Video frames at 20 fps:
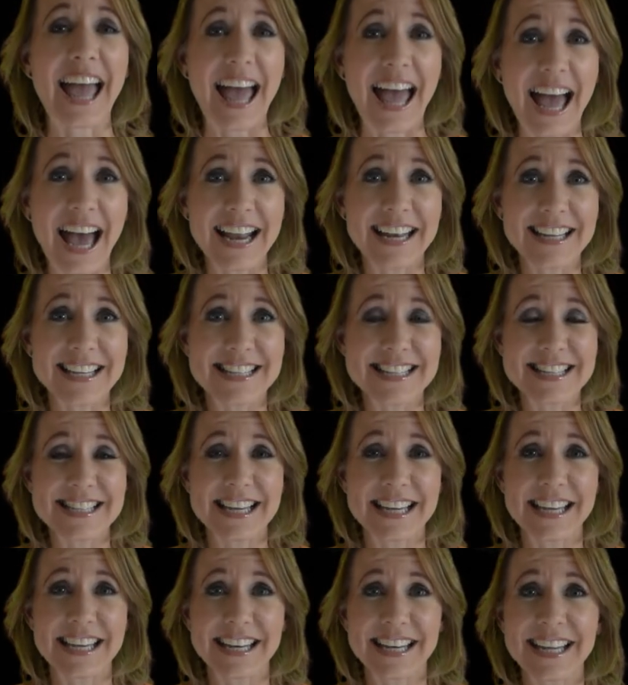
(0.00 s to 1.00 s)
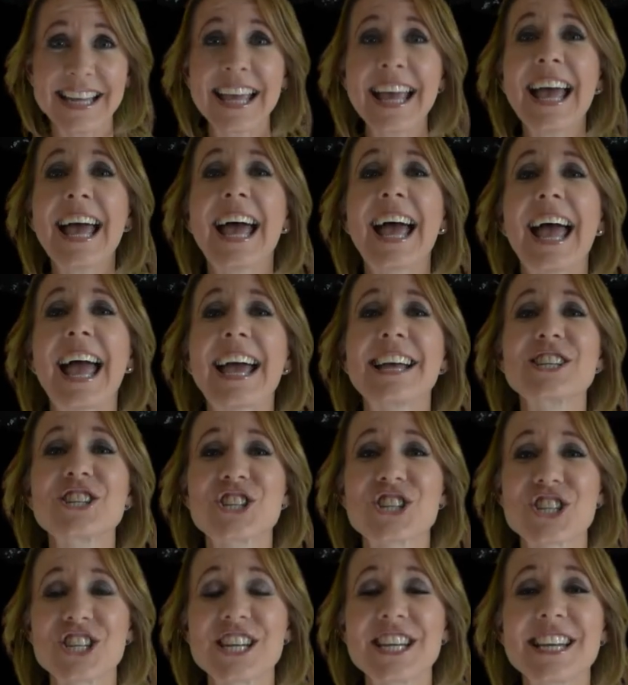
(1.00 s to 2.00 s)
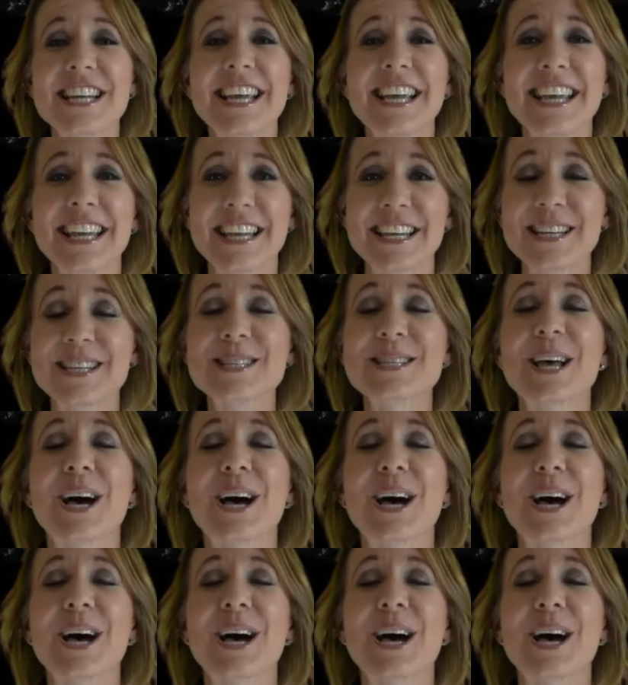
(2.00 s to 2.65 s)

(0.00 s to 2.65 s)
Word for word: attic scene, and she is